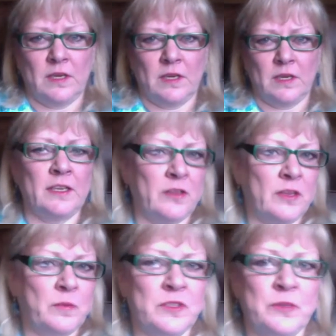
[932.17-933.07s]
And I know
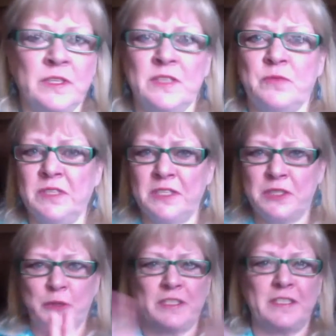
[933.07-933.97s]
that we're doing this really
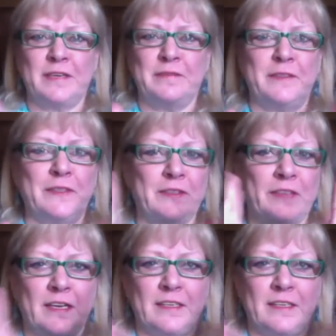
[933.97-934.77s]
short stuff, and you're not,